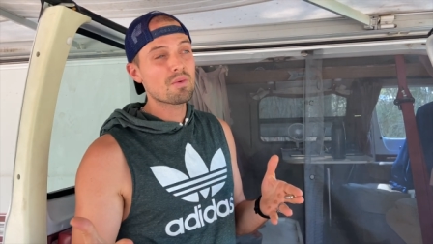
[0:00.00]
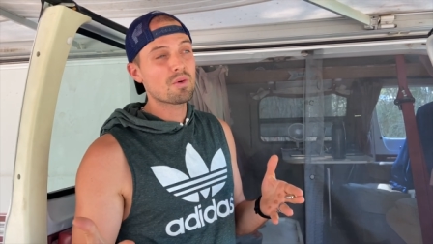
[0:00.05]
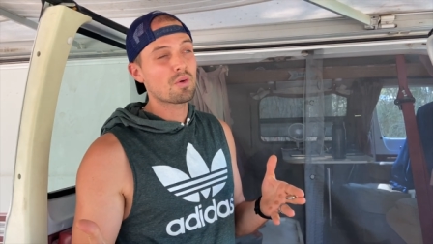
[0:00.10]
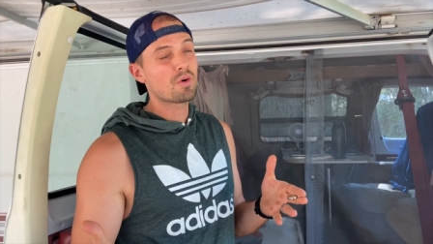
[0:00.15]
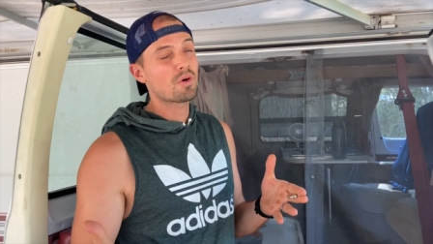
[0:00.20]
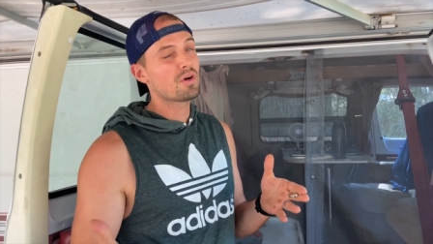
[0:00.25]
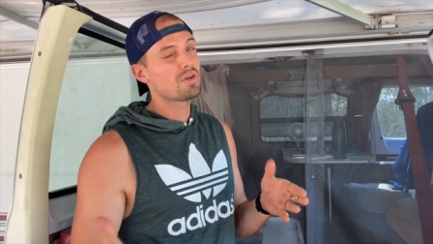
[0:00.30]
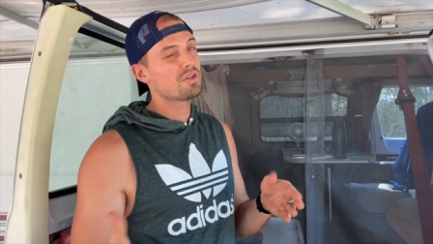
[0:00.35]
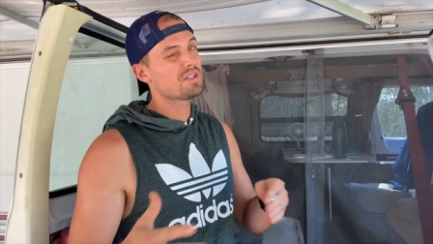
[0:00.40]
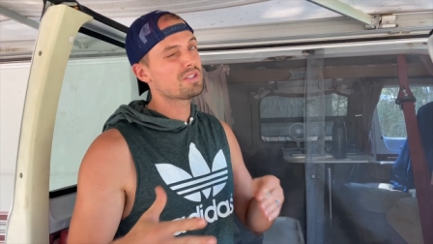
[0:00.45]

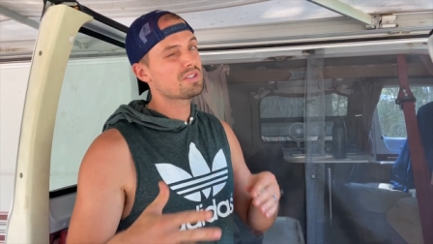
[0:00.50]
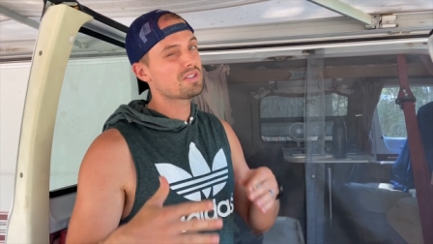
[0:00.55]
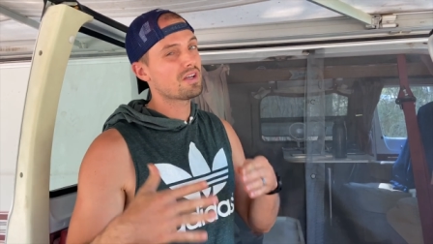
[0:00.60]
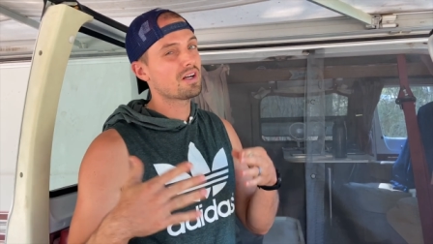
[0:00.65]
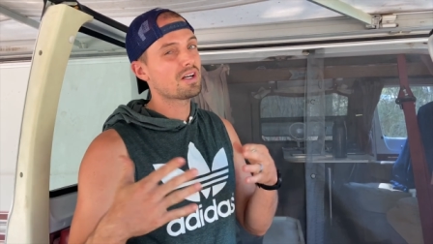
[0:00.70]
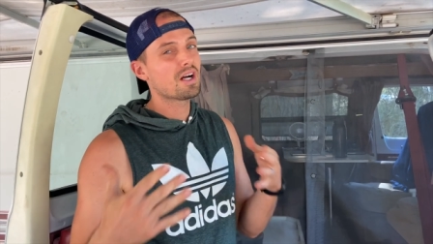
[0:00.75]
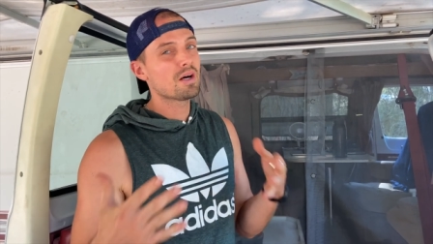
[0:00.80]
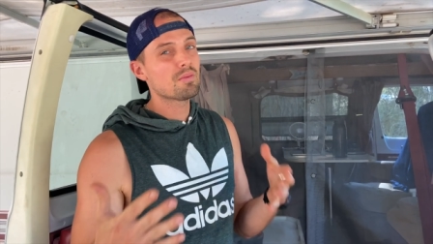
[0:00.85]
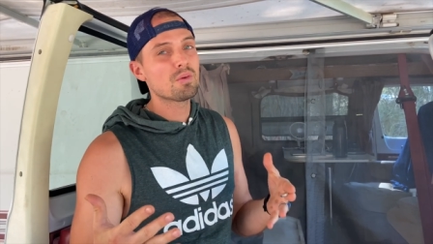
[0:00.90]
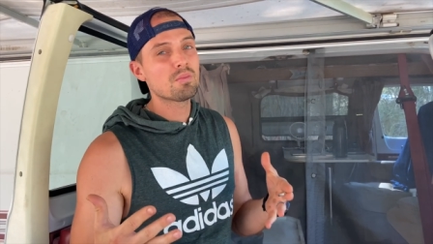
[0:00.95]
or just a
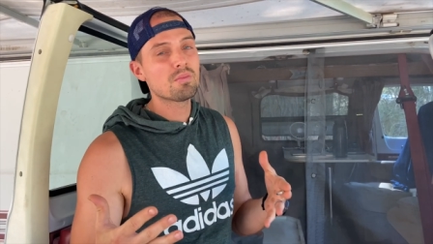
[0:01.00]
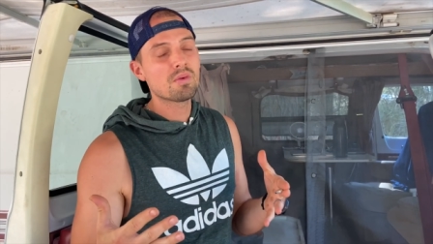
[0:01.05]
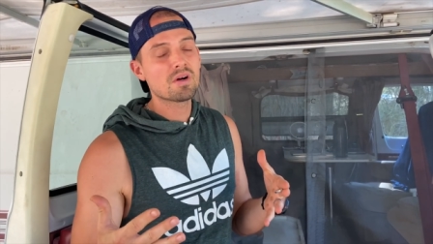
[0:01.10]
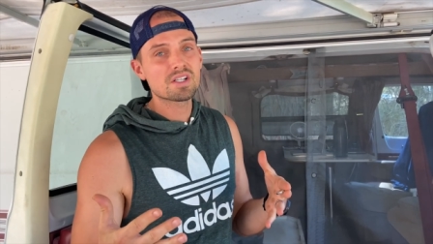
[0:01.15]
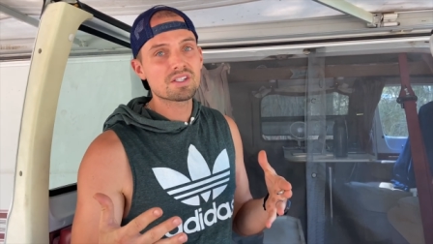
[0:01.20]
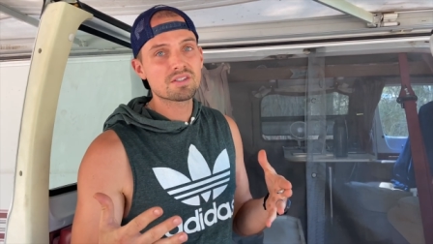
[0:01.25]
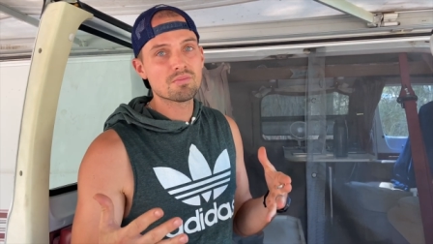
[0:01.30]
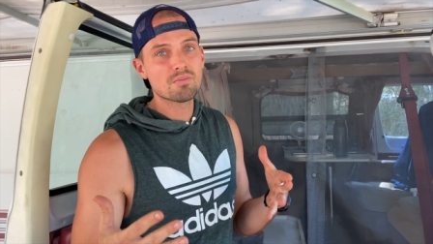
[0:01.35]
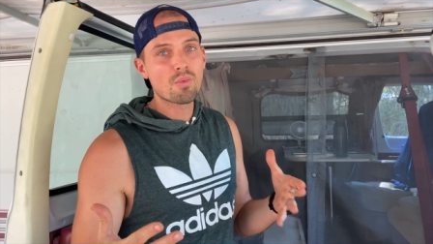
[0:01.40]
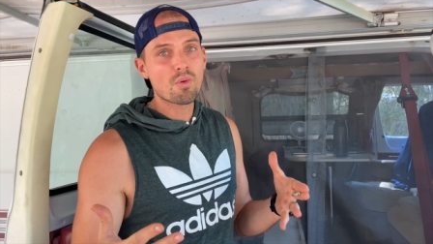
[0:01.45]
couple
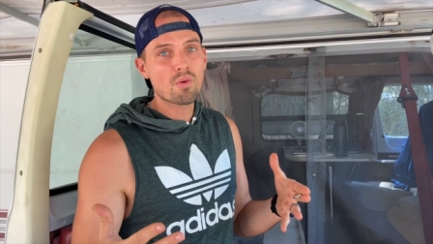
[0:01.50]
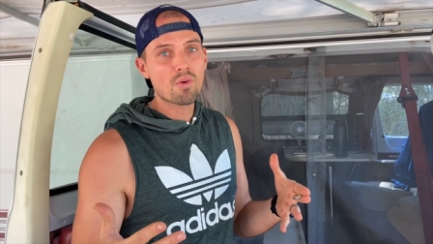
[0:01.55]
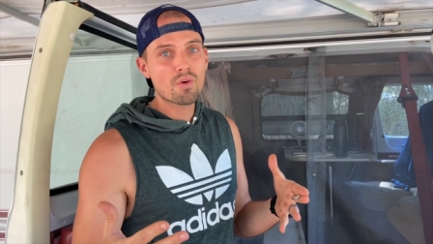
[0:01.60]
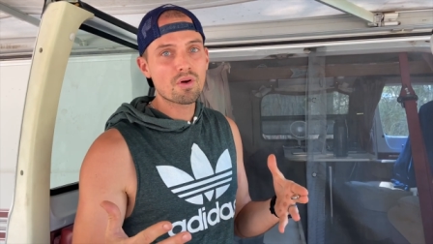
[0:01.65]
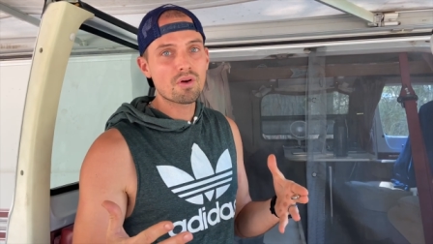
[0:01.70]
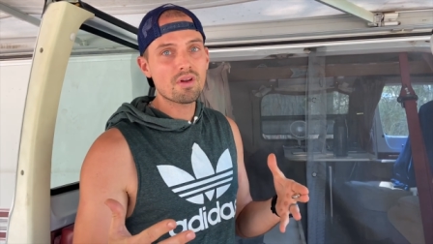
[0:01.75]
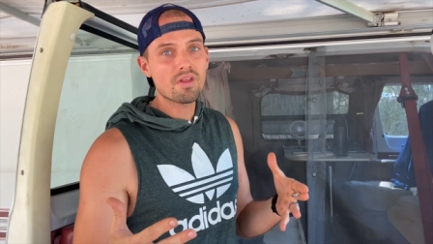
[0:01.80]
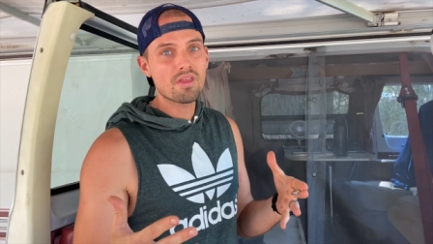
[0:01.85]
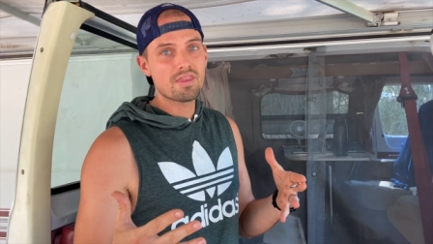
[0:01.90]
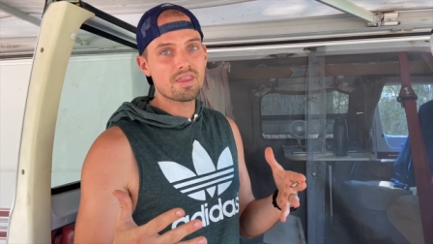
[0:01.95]
bucks
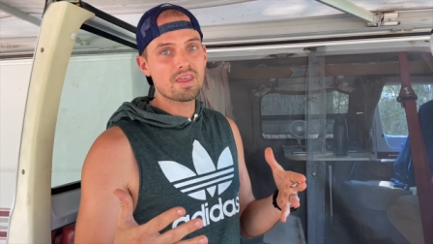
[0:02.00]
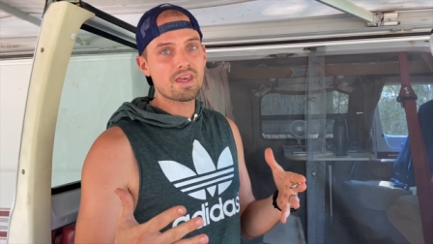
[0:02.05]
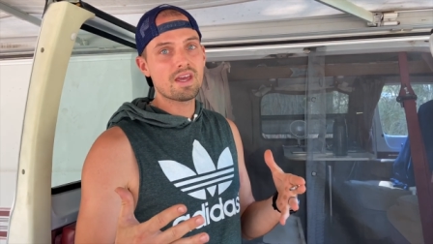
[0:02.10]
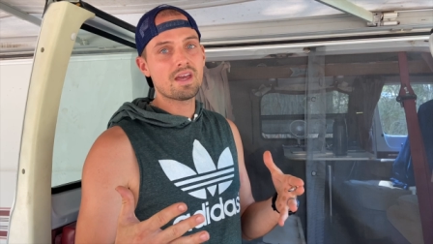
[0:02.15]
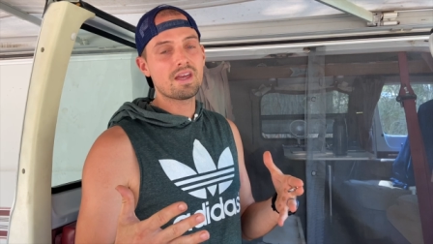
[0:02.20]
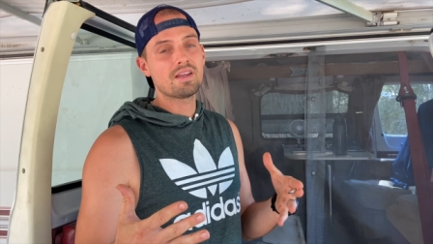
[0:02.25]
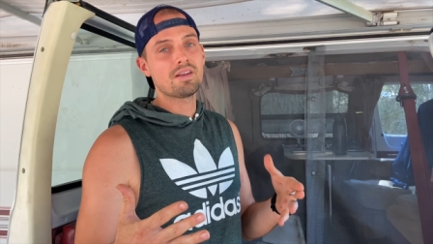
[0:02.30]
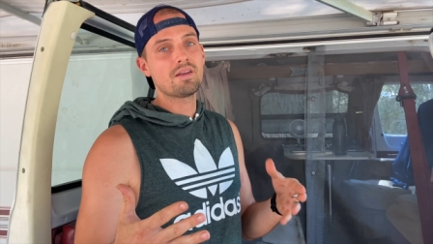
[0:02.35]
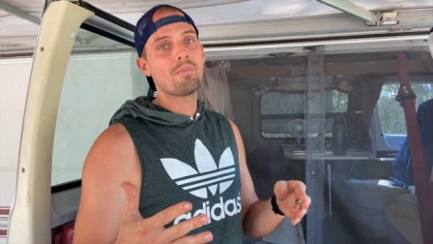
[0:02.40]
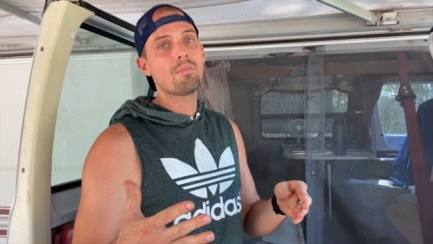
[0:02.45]
more
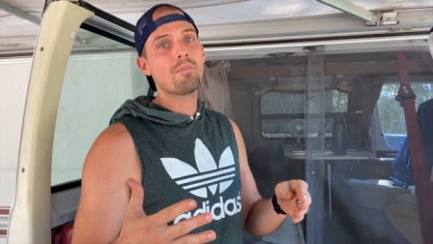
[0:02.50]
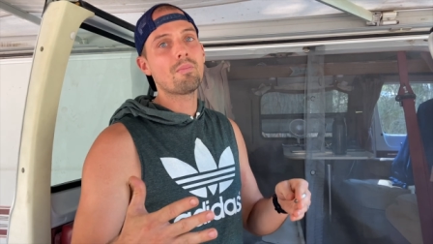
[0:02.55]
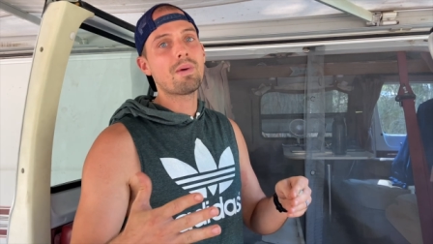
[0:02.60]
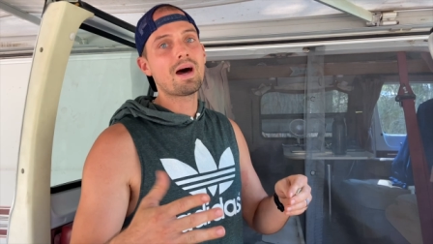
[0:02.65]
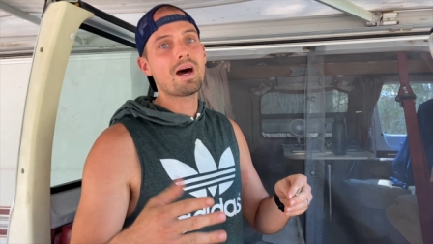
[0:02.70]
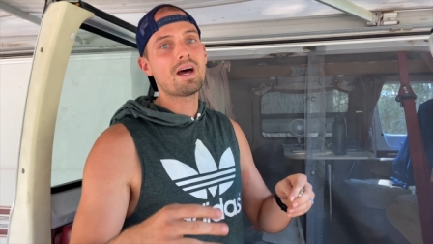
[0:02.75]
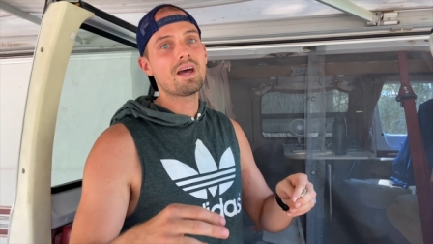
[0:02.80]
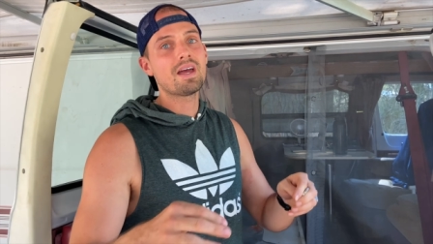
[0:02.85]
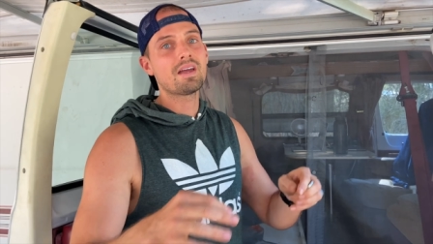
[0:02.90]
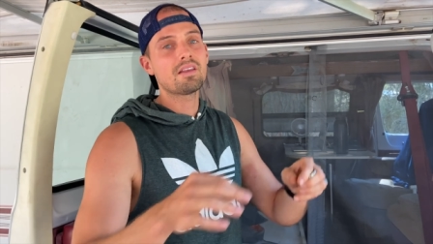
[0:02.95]
than
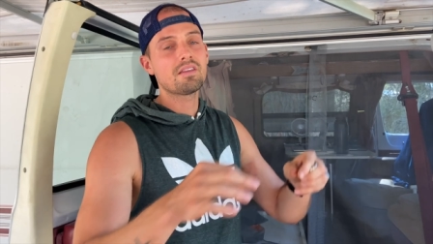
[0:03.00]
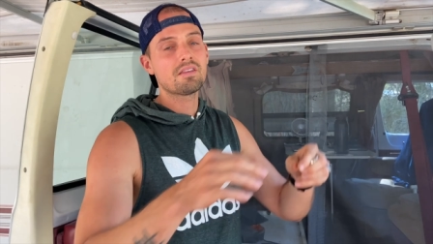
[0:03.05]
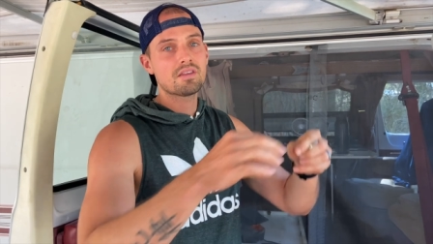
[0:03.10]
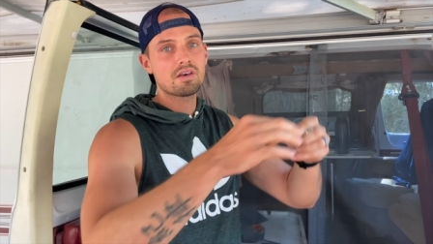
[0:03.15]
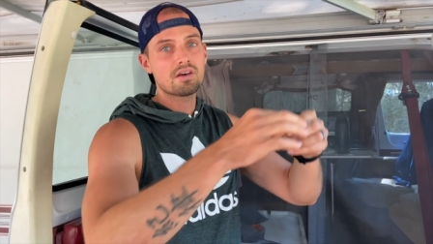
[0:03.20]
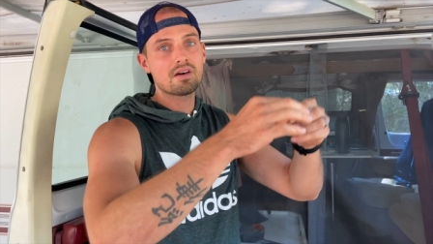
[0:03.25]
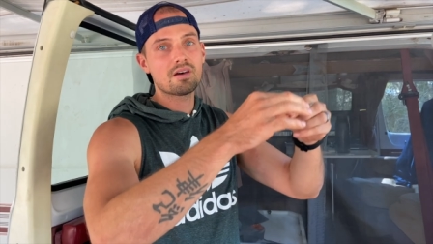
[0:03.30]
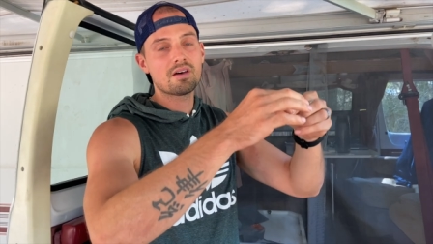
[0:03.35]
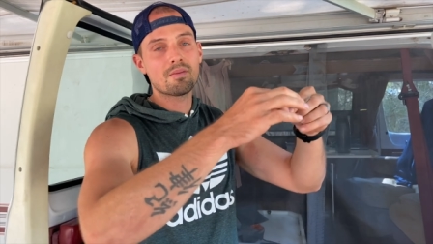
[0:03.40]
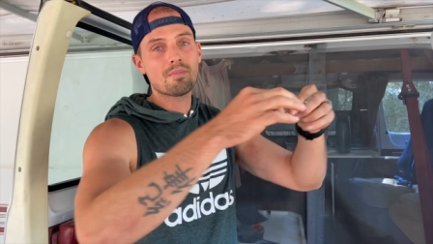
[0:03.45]
buying
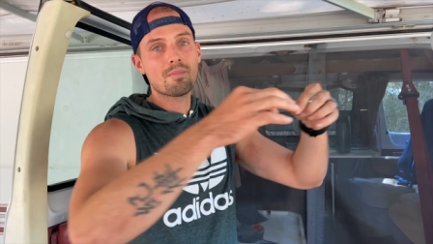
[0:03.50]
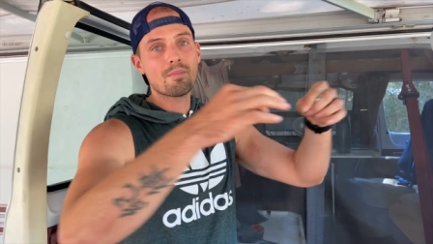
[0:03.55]
the